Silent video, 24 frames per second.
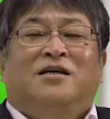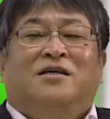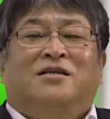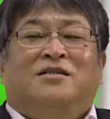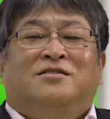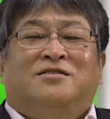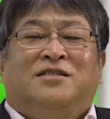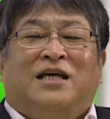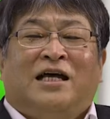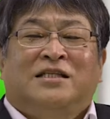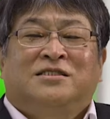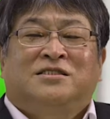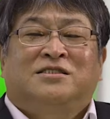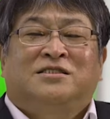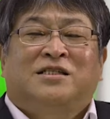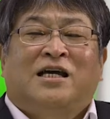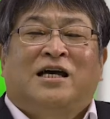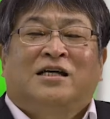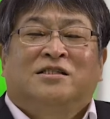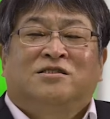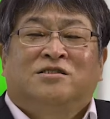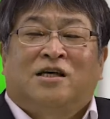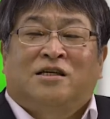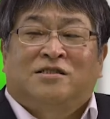such
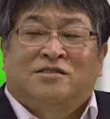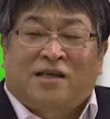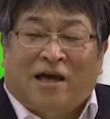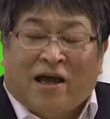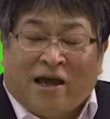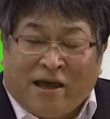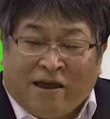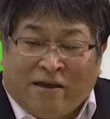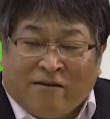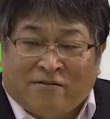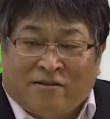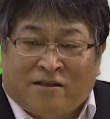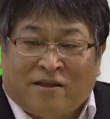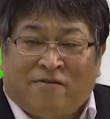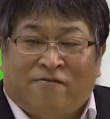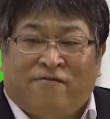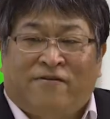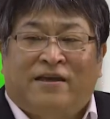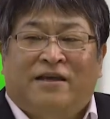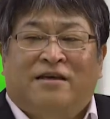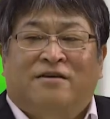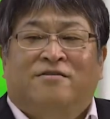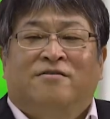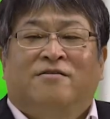as the
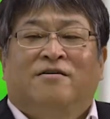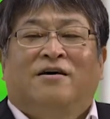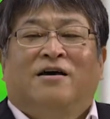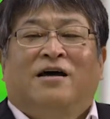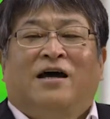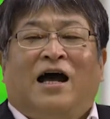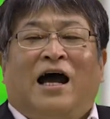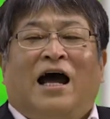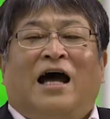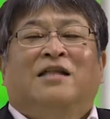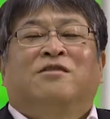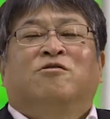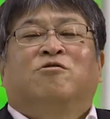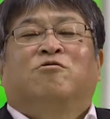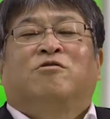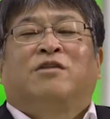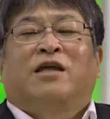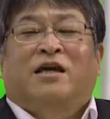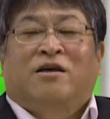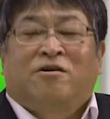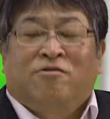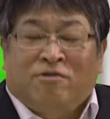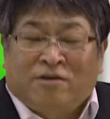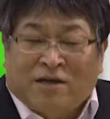scientific and
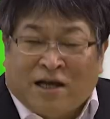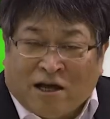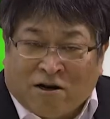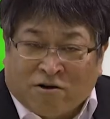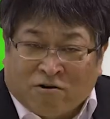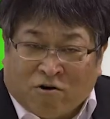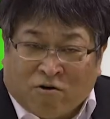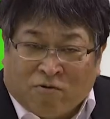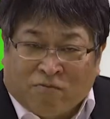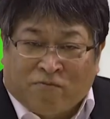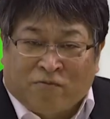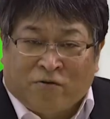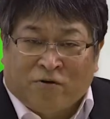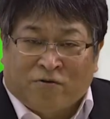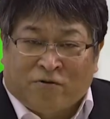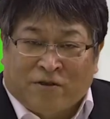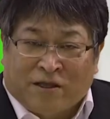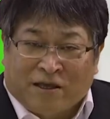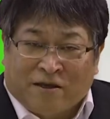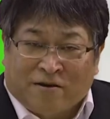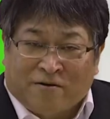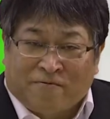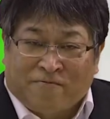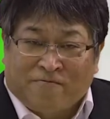technical
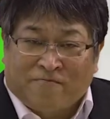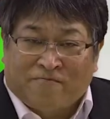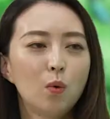computing.